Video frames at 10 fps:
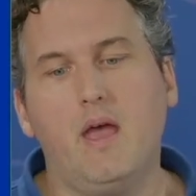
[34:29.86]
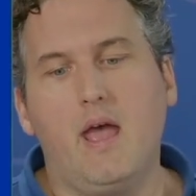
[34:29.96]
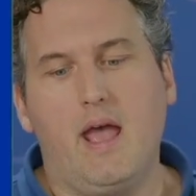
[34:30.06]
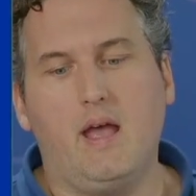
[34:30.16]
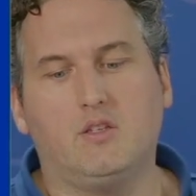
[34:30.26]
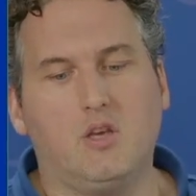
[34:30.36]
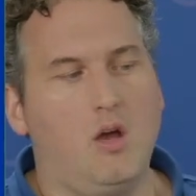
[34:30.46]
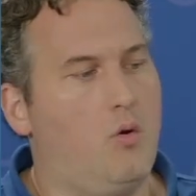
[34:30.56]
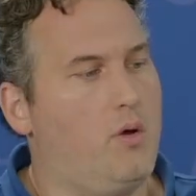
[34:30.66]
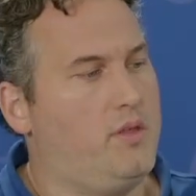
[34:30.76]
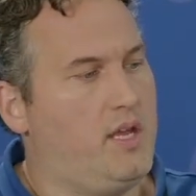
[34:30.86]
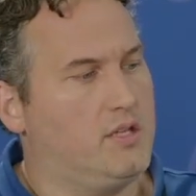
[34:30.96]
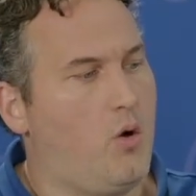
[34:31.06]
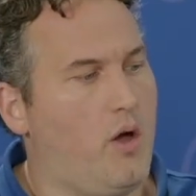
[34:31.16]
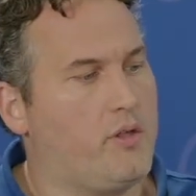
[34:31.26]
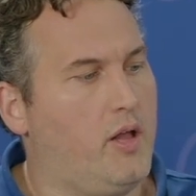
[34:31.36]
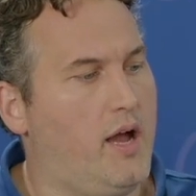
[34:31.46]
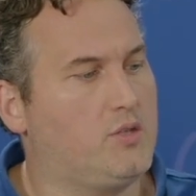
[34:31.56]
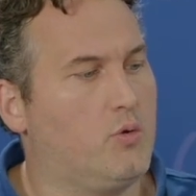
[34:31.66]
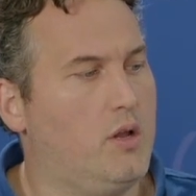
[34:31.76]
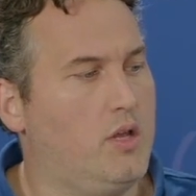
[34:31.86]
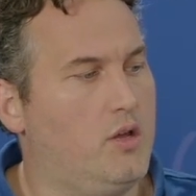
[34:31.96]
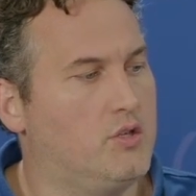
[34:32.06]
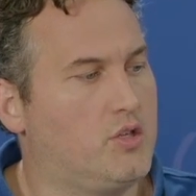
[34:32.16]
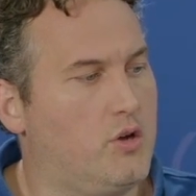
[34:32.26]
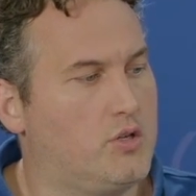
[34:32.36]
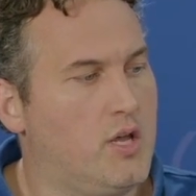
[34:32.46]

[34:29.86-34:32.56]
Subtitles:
And so these OAuth clients we're going to use, so